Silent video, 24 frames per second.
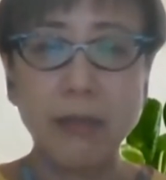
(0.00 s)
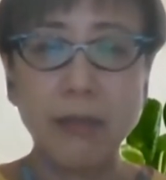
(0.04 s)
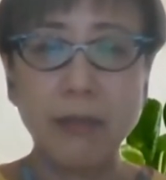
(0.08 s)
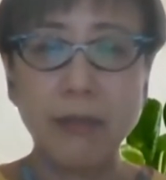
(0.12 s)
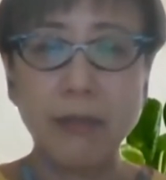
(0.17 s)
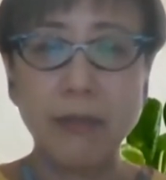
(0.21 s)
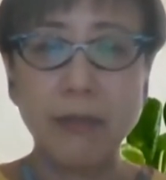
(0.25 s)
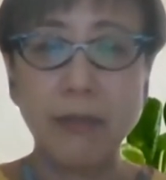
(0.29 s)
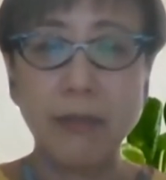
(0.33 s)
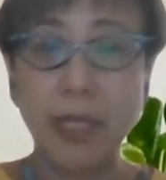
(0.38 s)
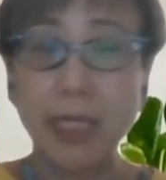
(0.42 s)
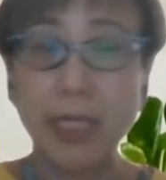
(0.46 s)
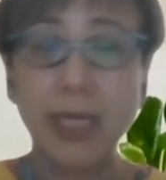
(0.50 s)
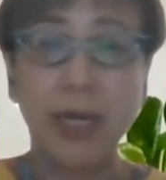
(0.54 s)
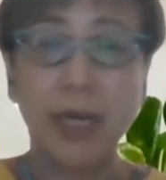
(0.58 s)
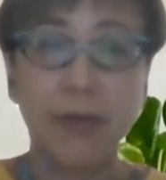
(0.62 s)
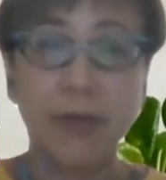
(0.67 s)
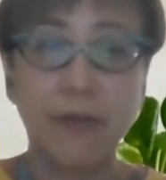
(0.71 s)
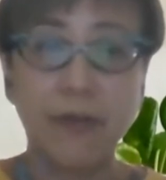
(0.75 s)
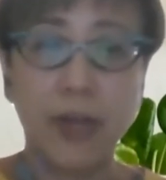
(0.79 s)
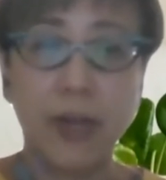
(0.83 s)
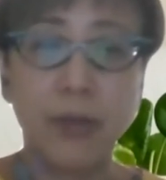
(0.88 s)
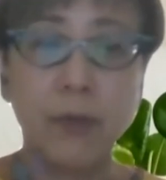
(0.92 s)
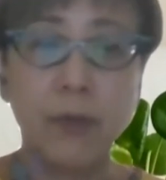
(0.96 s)
really
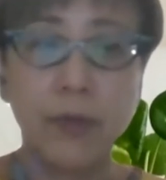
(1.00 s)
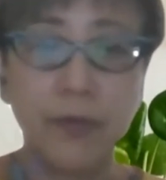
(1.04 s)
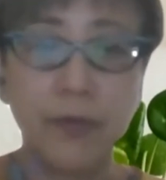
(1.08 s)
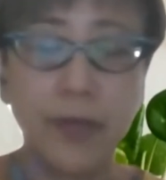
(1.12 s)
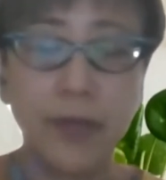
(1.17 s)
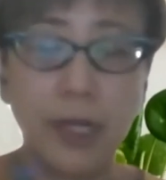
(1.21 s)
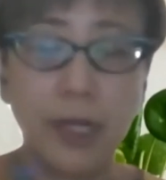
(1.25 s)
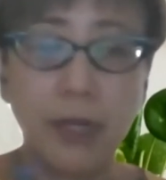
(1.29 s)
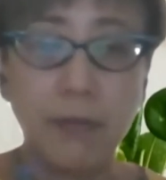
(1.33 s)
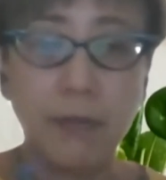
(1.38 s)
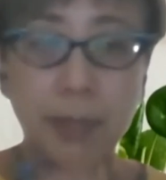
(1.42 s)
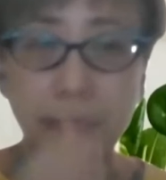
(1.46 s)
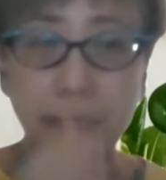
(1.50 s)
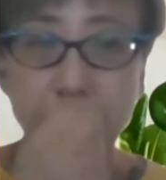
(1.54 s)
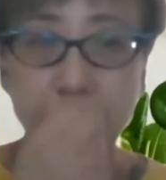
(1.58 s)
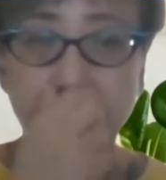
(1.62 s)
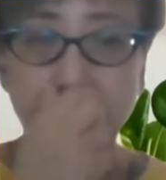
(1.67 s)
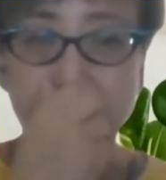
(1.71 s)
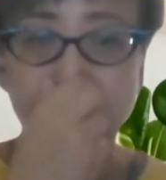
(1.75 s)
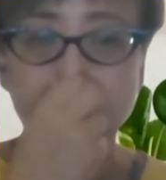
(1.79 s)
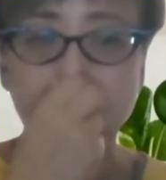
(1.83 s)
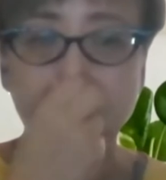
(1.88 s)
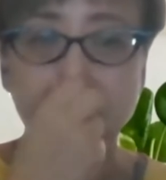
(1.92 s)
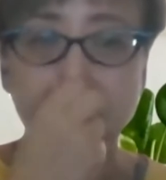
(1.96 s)
upfront with a lot of
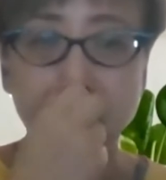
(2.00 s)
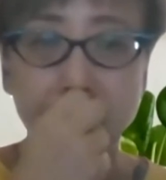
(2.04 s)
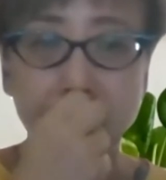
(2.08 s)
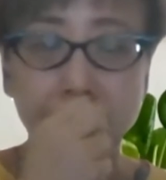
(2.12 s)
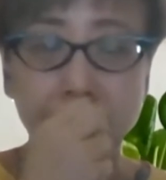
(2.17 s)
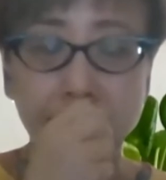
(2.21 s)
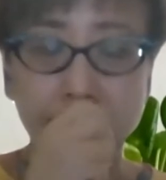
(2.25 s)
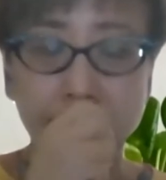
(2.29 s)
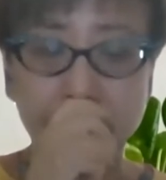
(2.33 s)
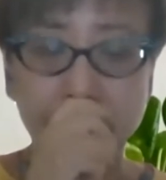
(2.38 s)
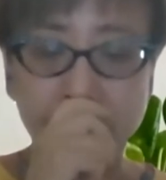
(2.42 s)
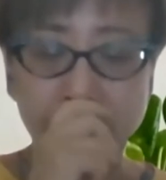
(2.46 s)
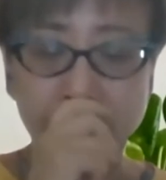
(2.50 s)
businesses, right?